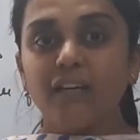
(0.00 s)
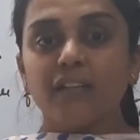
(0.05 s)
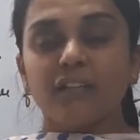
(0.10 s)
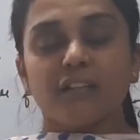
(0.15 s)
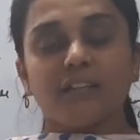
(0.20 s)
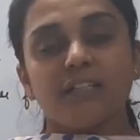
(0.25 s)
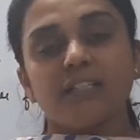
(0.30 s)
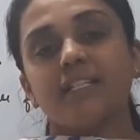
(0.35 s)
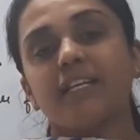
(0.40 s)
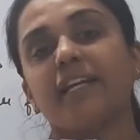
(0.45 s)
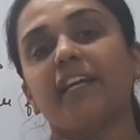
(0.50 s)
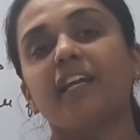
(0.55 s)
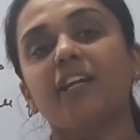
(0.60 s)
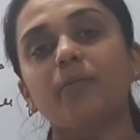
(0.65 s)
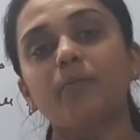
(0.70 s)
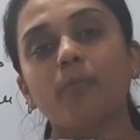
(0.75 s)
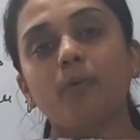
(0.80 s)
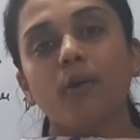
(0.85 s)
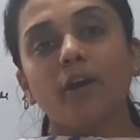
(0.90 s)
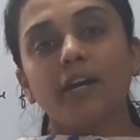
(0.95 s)
Then second
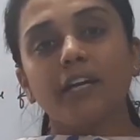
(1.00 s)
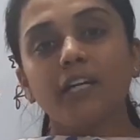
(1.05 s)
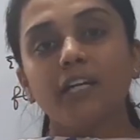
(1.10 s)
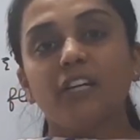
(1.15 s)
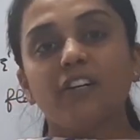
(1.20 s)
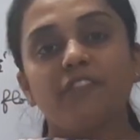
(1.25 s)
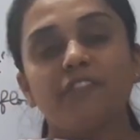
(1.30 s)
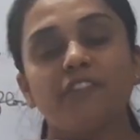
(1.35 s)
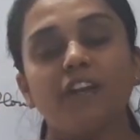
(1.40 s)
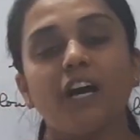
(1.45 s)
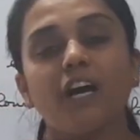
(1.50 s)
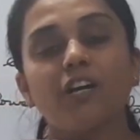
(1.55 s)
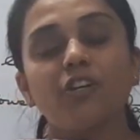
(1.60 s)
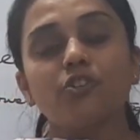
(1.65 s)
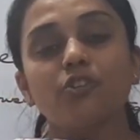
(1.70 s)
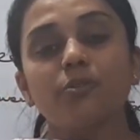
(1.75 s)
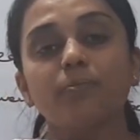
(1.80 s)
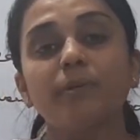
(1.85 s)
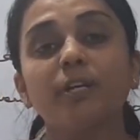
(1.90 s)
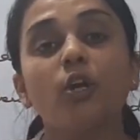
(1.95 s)
point, flowers
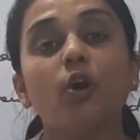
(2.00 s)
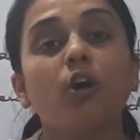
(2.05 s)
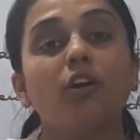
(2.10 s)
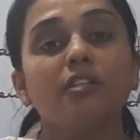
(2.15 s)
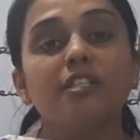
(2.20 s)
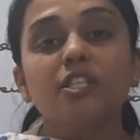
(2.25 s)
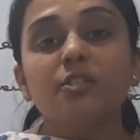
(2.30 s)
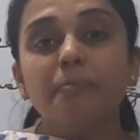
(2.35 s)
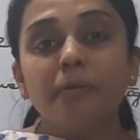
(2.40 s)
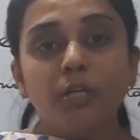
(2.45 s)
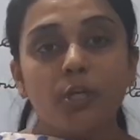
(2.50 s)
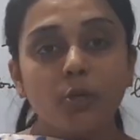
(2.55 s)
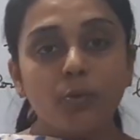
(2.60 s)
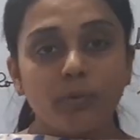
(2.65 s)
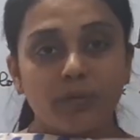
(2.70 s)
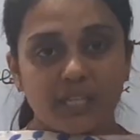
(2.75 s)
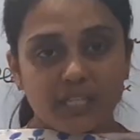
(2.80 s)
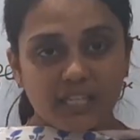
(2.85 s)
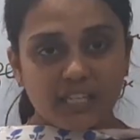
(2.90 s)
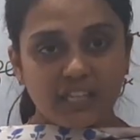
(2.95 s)
should be
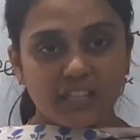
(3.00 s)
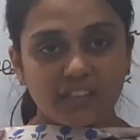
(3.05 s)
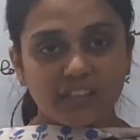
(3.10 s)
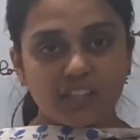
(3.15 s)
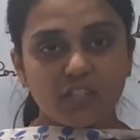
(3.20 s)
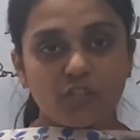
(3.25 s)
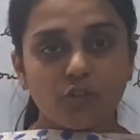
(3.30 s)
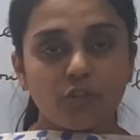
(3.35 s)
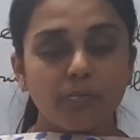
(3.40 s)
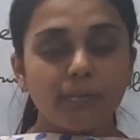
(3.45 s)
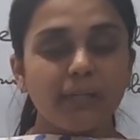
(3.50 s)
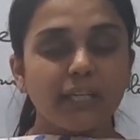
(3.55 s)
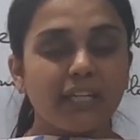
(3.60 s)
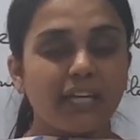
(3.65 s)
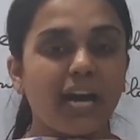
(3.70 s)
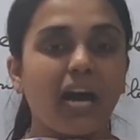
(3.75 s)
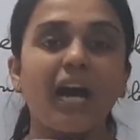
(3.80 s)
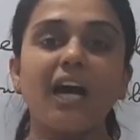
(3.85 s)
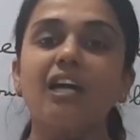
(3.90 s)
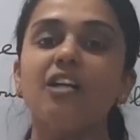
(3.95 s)
conspicuous. They should be
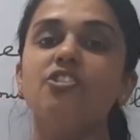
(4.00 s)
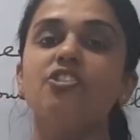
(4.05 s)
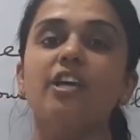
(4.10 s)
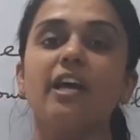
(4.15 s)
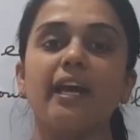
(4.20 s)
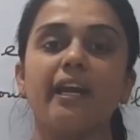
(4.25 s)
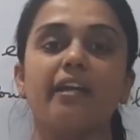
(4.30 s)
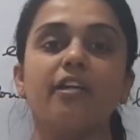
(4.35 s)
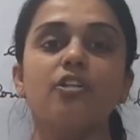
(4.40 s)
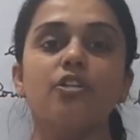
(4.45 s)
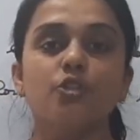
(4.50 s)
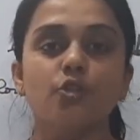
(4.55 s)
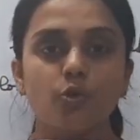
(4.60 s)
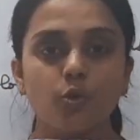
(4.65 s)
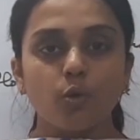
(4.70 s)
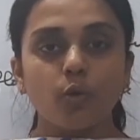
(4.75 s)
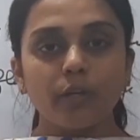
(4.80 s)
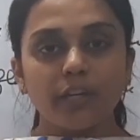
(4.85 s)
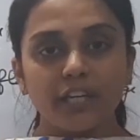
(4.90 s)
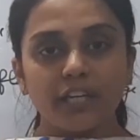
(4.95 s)
large and
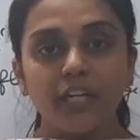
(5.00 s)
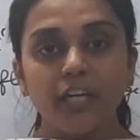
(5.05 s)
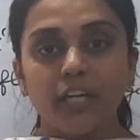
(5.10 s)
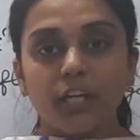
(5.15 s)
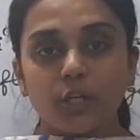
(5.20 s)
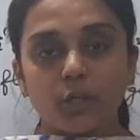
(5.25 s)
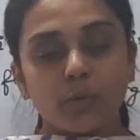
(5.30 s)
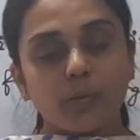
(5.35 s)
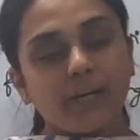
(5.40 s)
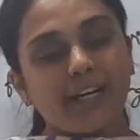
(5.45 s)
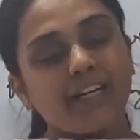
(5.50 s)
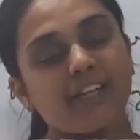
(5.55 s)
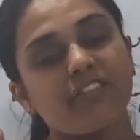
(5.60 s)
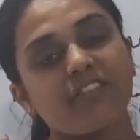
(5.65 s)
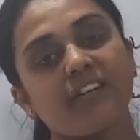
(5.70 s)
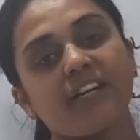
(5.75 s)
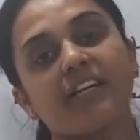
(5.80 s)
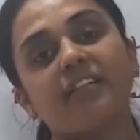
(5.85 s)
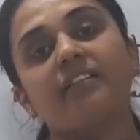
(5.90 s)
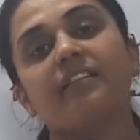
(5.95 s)
showy to
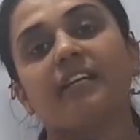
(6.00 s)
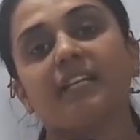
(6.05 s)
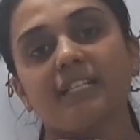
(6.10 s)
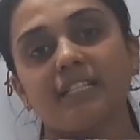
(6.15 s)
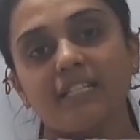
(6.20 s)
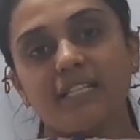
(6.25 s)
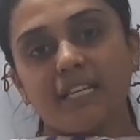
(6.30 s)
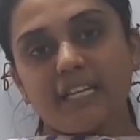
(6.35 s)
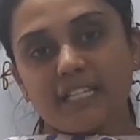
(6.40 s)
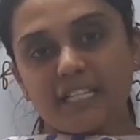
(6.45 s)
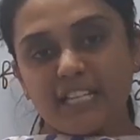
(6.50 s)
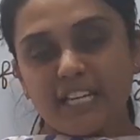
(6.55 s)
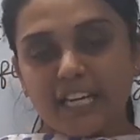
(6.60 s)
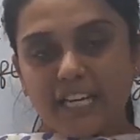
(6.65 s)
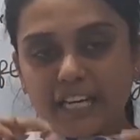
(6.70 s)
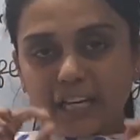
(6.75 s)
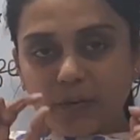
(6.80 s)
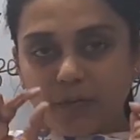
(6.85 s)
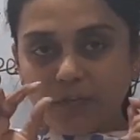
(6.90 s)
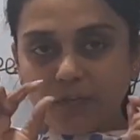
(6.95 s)
attract the insects.
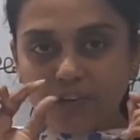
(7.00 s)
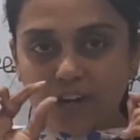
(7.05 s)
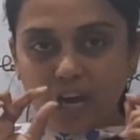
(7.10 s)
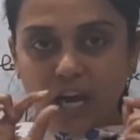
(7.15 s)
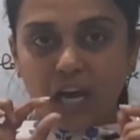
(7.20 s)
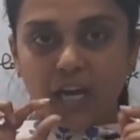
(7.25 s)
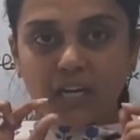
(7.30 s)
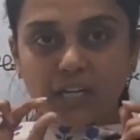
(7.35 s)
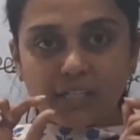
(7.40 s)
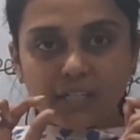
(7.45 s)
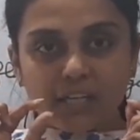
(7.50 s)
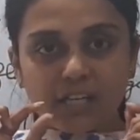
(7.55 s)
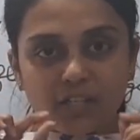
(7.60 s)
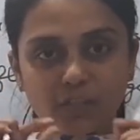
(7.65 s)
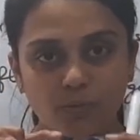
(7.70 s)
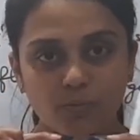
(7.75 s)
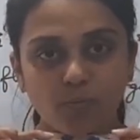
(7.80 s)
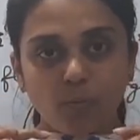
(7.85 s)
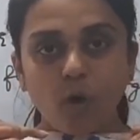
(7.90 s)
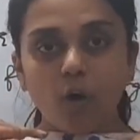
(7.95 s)
If flowers are
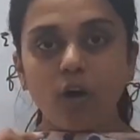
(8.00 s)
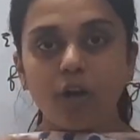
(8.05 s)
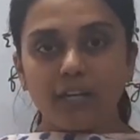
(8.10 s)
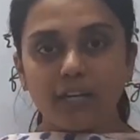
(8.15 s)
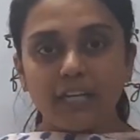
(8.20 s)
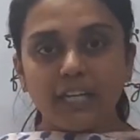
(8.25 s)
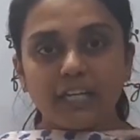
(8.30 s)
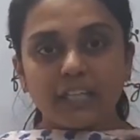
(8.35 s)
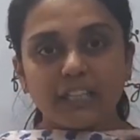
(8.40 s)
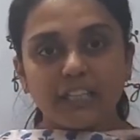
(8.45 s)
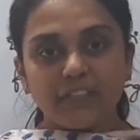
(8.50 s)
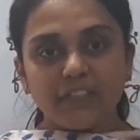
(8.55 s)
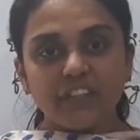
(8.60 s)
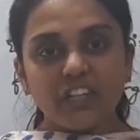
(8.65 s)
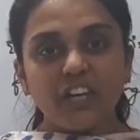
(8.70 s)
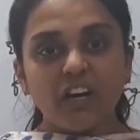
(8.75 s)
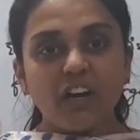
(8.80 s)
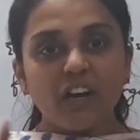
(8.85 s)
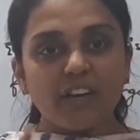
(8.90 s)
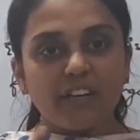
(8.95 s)
small, they will
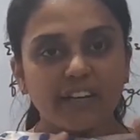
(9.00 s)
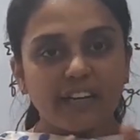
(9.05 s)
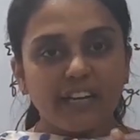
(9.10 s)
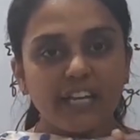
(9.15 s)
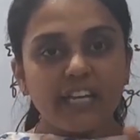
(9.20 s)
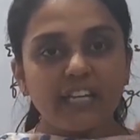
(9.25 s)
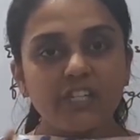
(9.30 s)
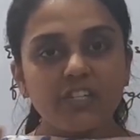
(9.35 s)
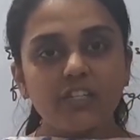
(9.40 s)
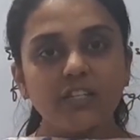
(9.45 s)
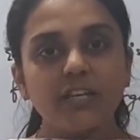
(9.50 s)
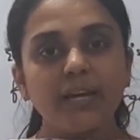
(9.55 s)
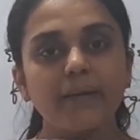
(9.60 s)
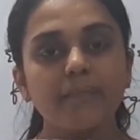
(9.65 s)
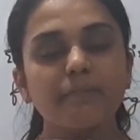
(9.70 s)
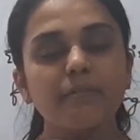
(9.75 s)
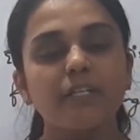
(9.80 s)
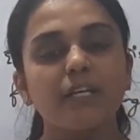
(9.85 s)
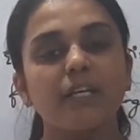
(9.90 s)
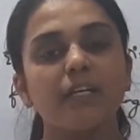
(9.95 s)
arrange
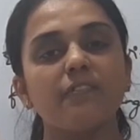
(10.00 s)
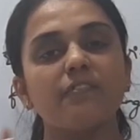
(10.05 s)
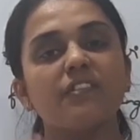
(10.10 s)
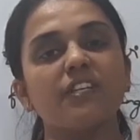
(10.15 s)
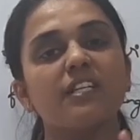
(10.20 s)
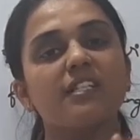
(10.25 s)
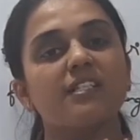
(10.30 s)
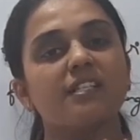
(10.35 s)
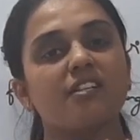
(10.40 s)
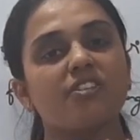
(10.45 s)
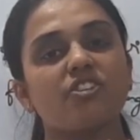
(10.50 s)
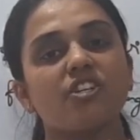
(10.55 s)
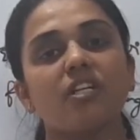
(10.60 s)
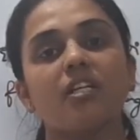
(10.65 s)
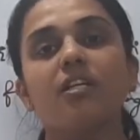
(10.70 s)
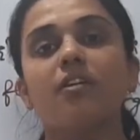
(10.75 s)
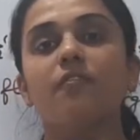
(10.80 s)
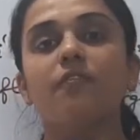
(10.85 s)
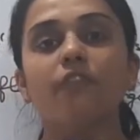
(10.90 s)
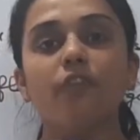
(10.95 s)
themselves in such an
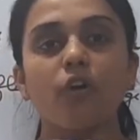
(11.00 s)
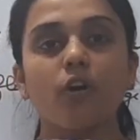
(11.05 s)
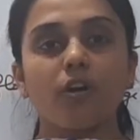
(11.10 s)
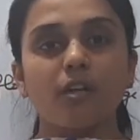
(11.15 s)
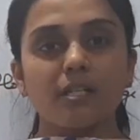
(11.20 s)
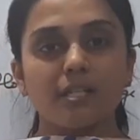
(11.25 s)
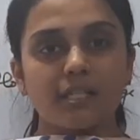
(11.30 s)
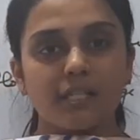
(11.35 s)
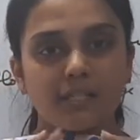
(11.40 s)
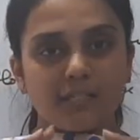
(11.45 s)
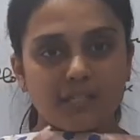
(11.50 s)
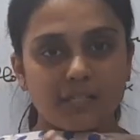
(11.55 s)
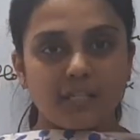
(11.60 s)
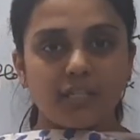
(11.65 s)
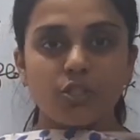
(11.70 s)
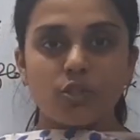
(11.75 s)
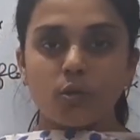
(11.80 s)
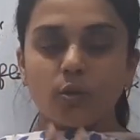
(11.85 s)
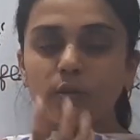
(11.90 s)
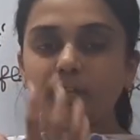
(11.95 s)
inflorescence
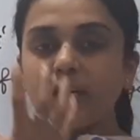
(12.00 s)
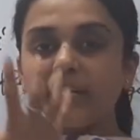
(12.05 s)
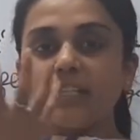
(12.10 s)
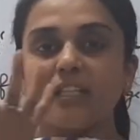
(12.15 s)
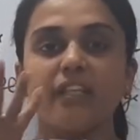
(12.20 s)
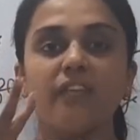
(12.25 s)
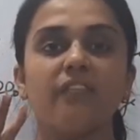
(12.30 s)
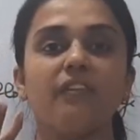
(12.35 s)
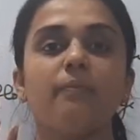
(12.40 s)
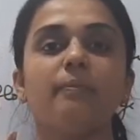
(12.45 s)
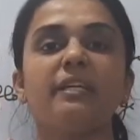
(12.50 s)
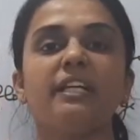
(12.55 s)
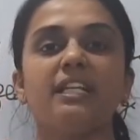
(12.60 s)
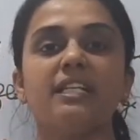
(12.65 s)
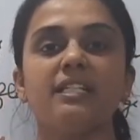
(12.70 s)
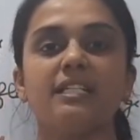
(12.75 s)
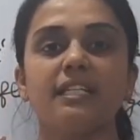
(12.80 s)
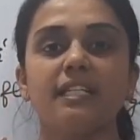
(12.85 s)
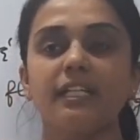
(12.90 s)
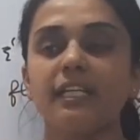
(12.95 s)
so that they will be
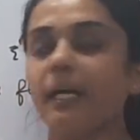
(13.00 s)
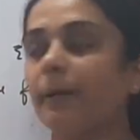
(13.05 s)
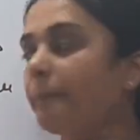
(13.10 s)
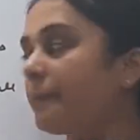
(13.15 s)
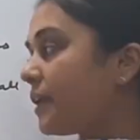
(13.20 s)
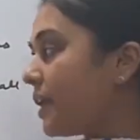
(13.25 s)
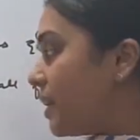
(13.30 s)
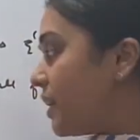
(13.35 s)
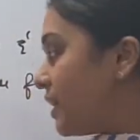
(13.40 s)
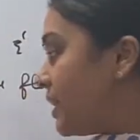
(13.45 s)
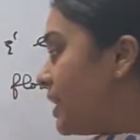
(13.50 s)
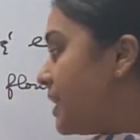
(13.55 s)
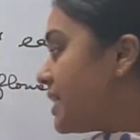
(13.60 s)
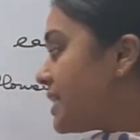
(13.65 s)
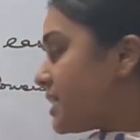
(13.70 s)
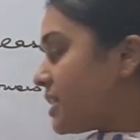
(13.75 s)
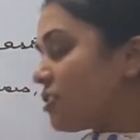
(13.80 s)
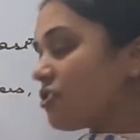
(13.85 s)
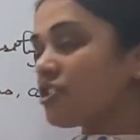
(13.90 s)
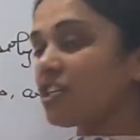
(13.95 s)
easily appeared,
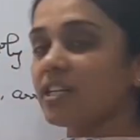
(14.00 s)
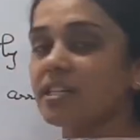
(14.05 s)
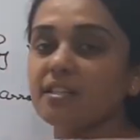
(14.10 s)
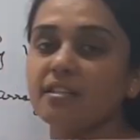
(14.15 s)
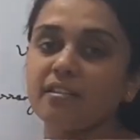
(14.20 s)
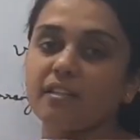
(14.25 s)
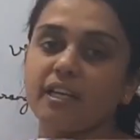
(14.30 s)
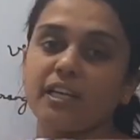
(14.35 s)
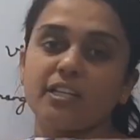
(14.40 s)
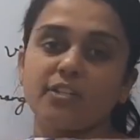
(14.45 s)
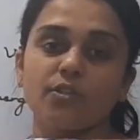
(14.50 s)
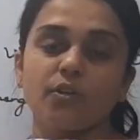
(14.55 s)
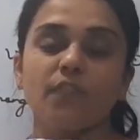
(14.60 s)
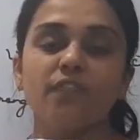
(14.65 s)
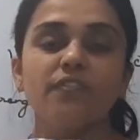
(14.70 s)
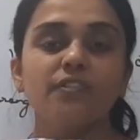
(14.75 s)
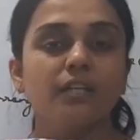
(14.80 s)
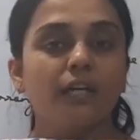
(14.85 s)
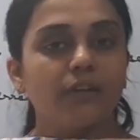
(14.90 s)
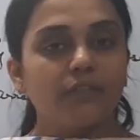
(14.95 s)
such as in case of
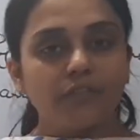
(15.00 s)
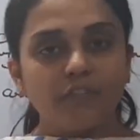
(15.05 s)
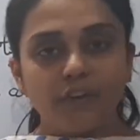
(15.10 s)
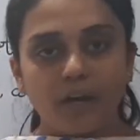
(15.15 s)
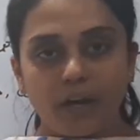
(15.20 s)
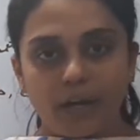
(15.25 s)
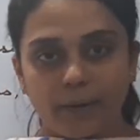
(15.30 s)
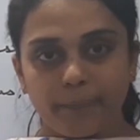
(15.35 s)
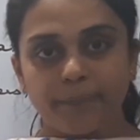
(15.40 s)
sunflower.